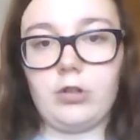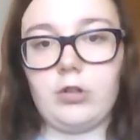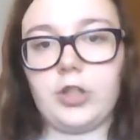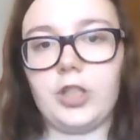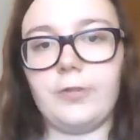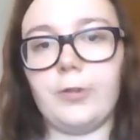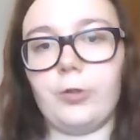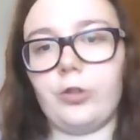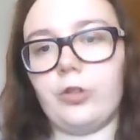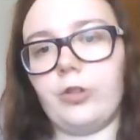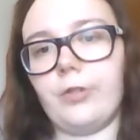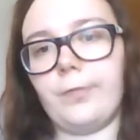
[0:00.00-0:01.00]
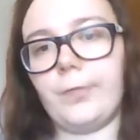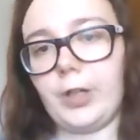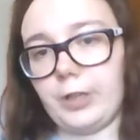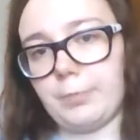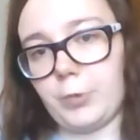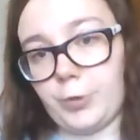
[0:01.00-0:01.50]
even very
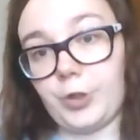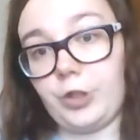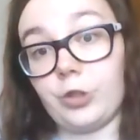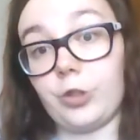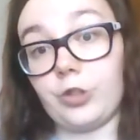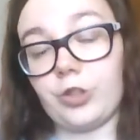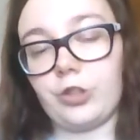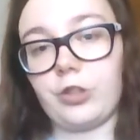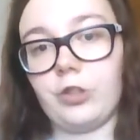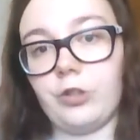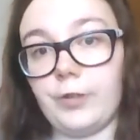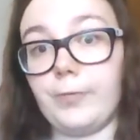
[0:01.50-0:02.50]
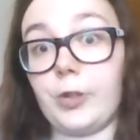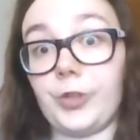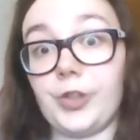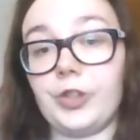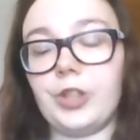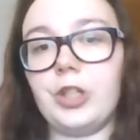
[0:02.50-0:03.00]
prestigious
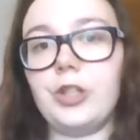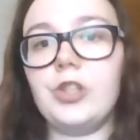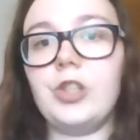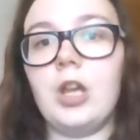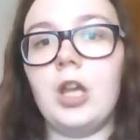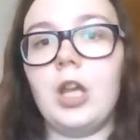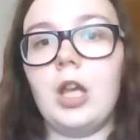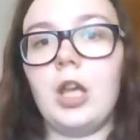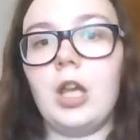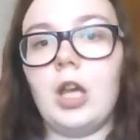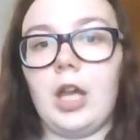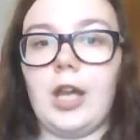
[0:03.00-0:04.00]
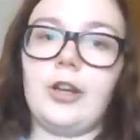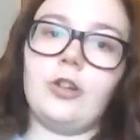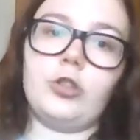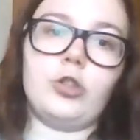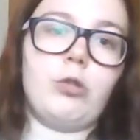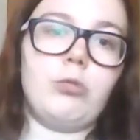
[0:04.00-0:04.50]
universities, and
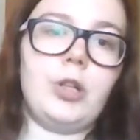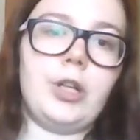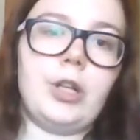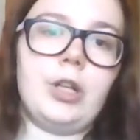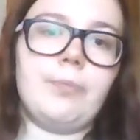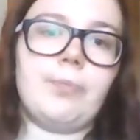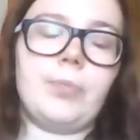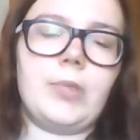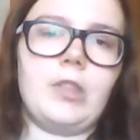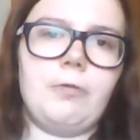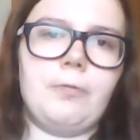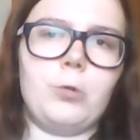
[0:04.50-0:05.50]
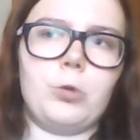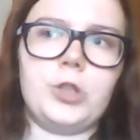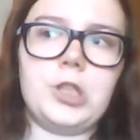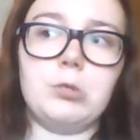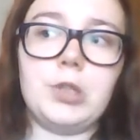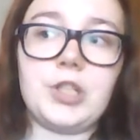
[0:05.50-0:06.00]
not only for
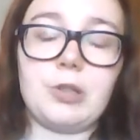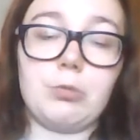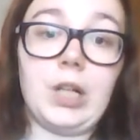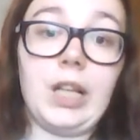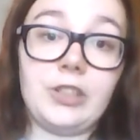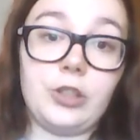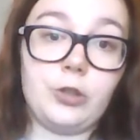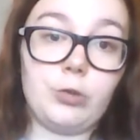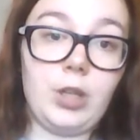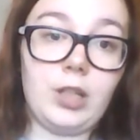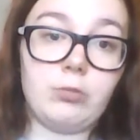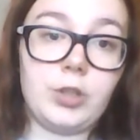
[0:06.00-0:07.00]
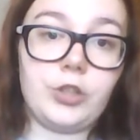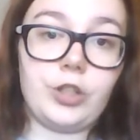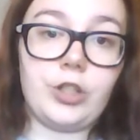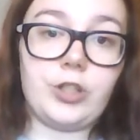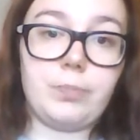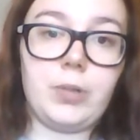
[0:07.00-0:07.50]
degrees related to
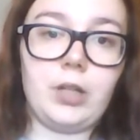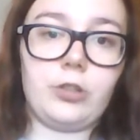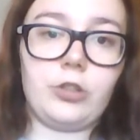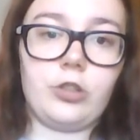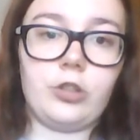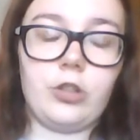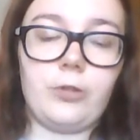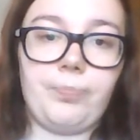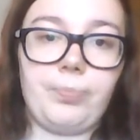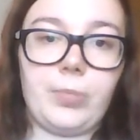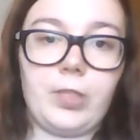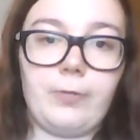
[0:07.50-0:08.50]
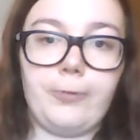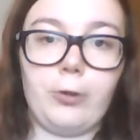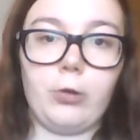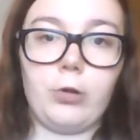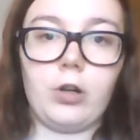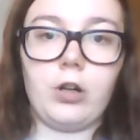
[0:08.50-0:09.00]
languages, but
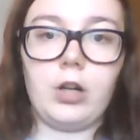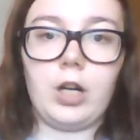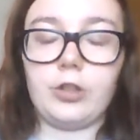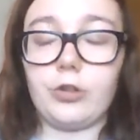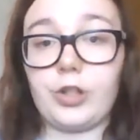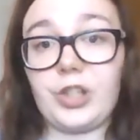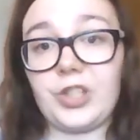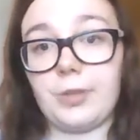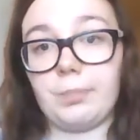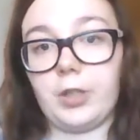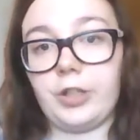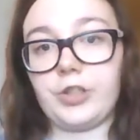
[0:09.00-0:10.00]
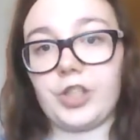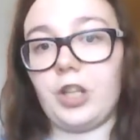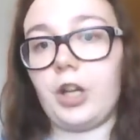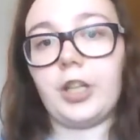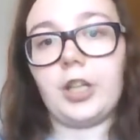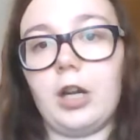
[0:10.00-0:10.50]
for other disciplines.
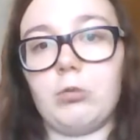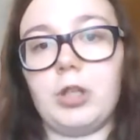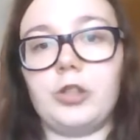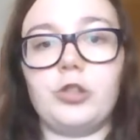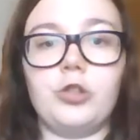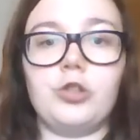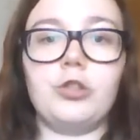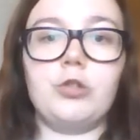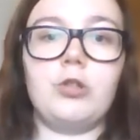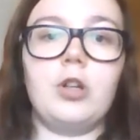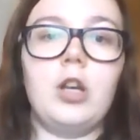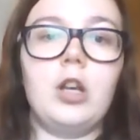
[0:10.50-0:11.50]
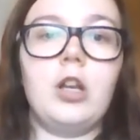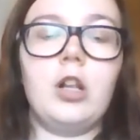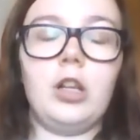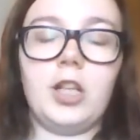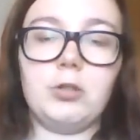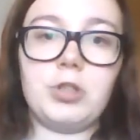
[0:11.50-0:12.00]
Like went to do
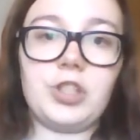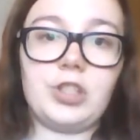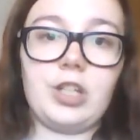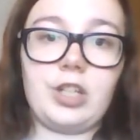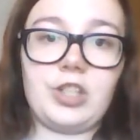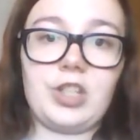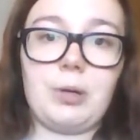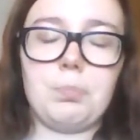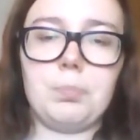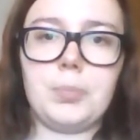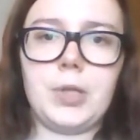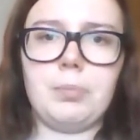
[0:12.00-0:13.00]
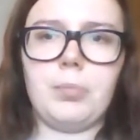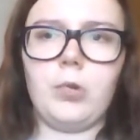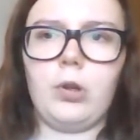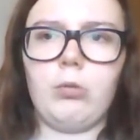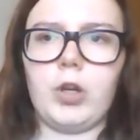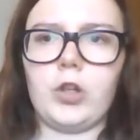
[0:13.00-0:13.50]
linguistics, some
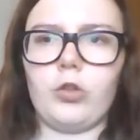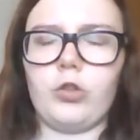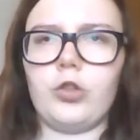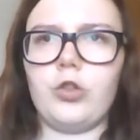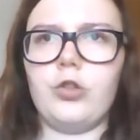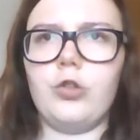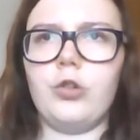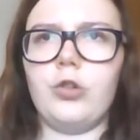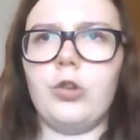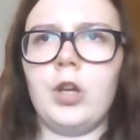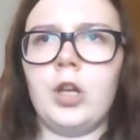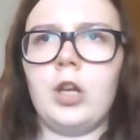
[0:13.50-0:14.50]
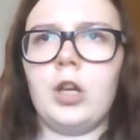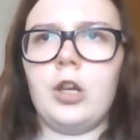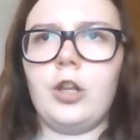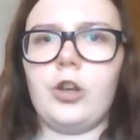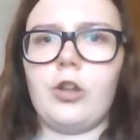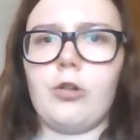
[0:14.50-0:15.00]
people went on to do
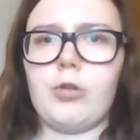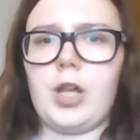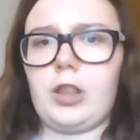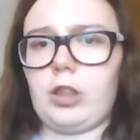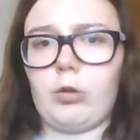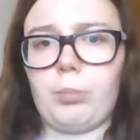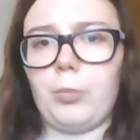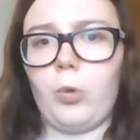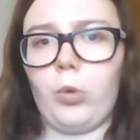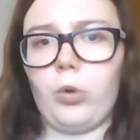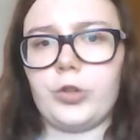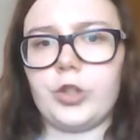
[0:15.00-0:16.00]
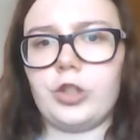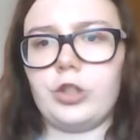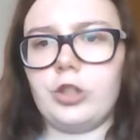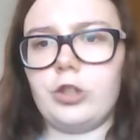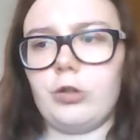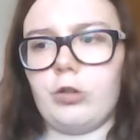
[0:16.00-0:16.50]

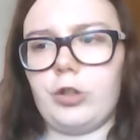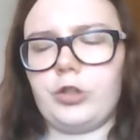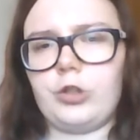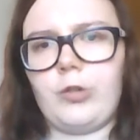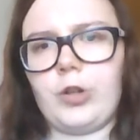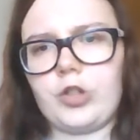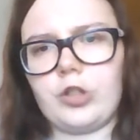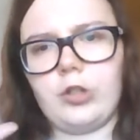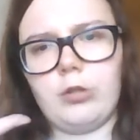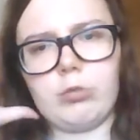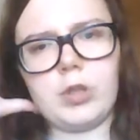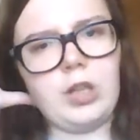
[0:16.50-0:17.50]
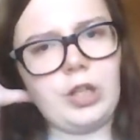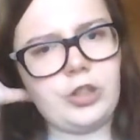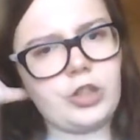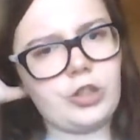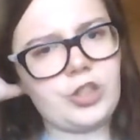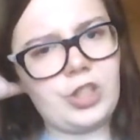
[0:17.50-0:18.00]
anthropology or international
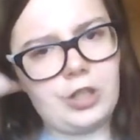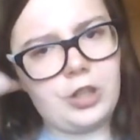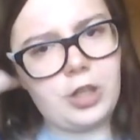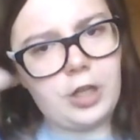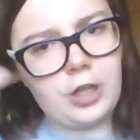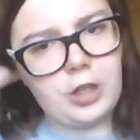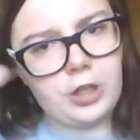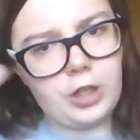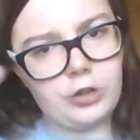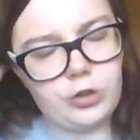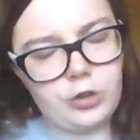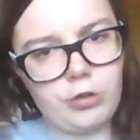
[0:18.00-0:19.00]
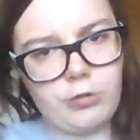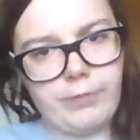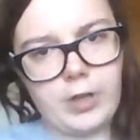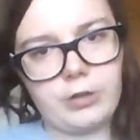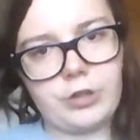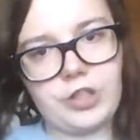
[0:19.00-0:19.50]
relations, I think, and
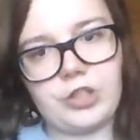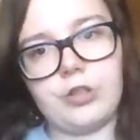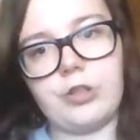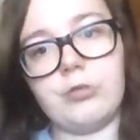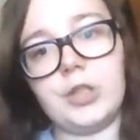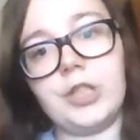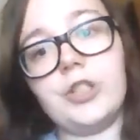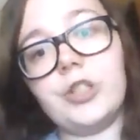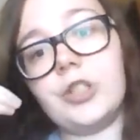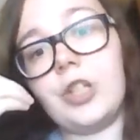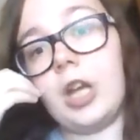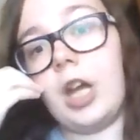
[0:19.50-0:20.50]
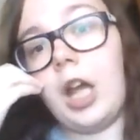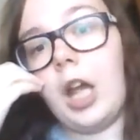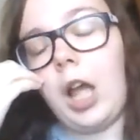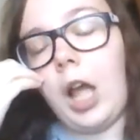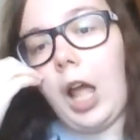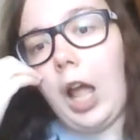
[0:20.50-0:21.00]
various degrees.
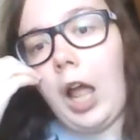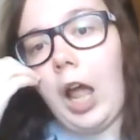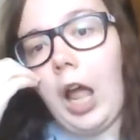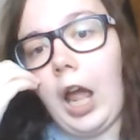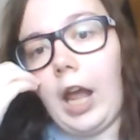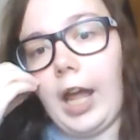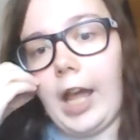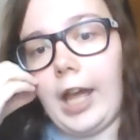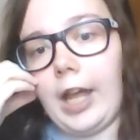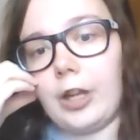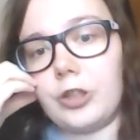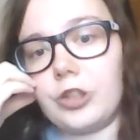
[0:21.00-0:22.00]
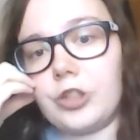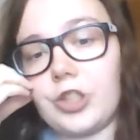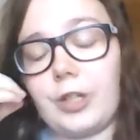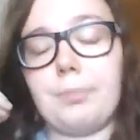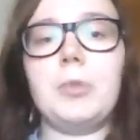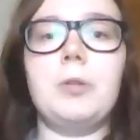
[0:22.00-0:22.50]
And
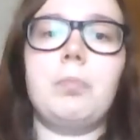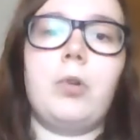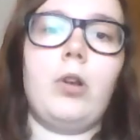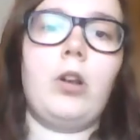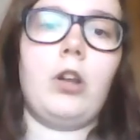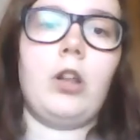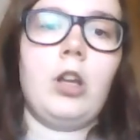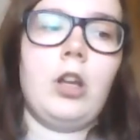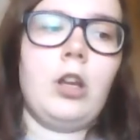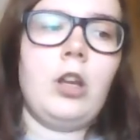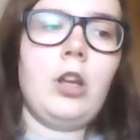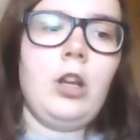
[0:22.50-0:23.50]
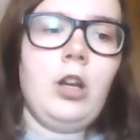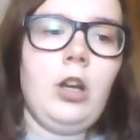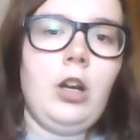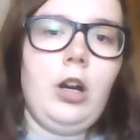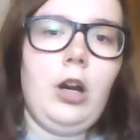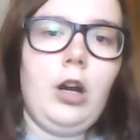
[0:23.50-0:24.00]
some people
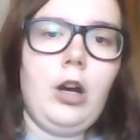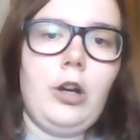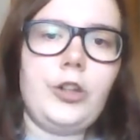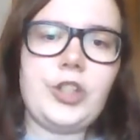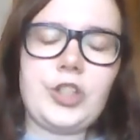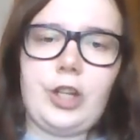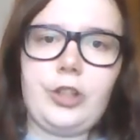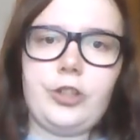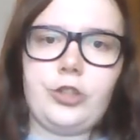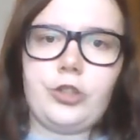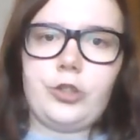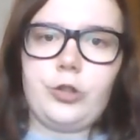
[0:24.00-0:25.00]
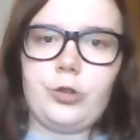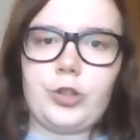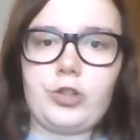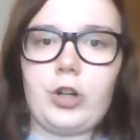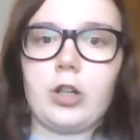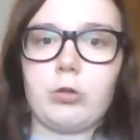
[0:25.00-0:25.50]
decided to
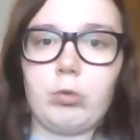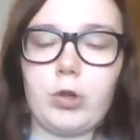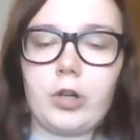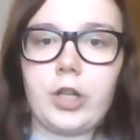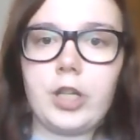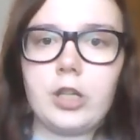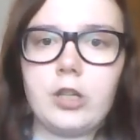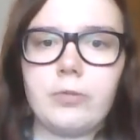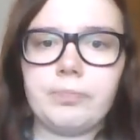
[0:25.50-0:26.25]
start working.